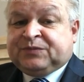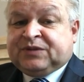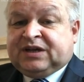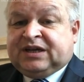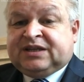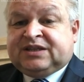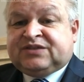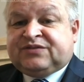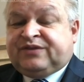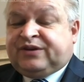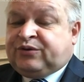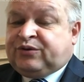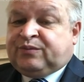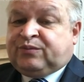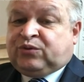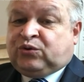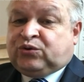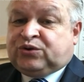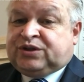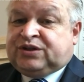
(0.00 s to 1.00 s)
It is very
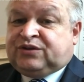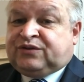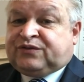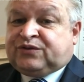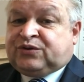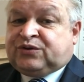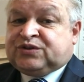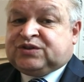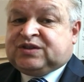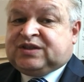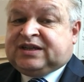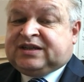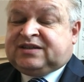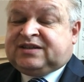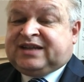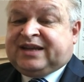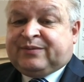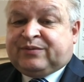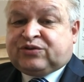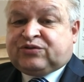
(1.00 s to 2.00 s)
important, of course, that
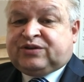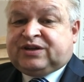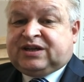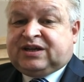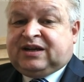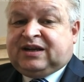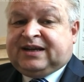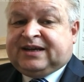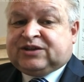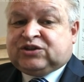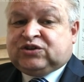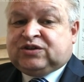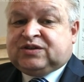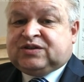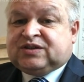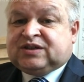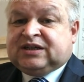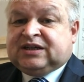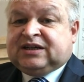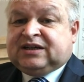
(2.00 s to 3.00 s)
democratic
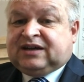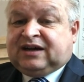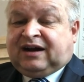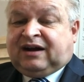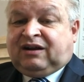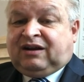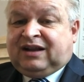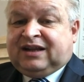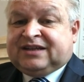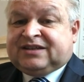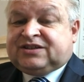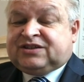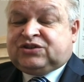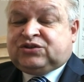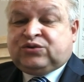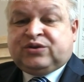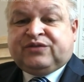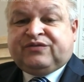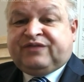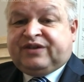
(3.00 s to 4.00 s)
elections are led
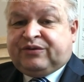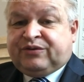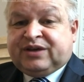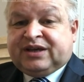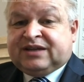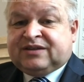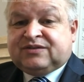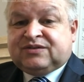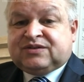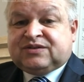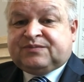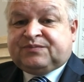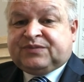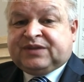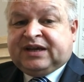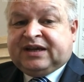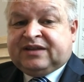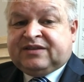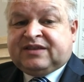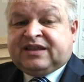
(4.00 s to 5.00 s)
to the very end
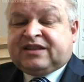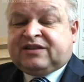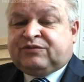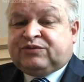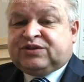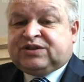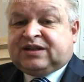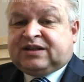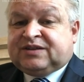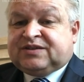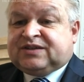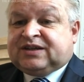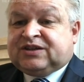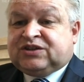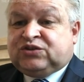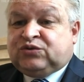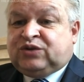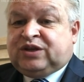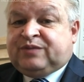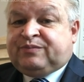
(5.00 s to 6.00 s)
and that the results are
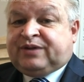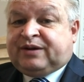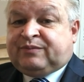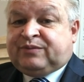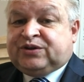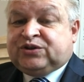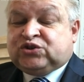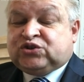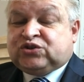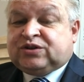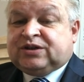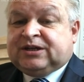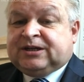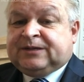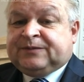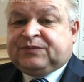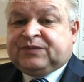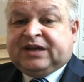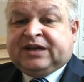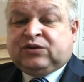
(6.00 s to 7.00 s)
duly published
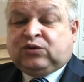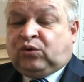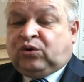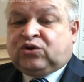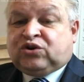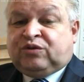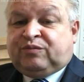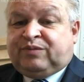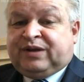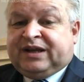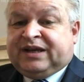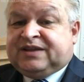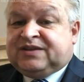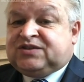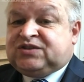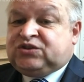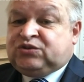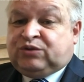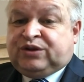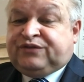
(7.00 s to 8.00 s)
and all
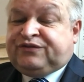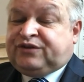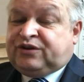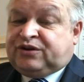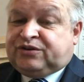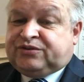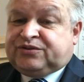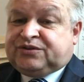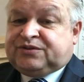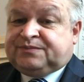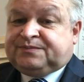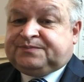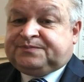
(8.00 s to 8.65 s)
complaints duly followed.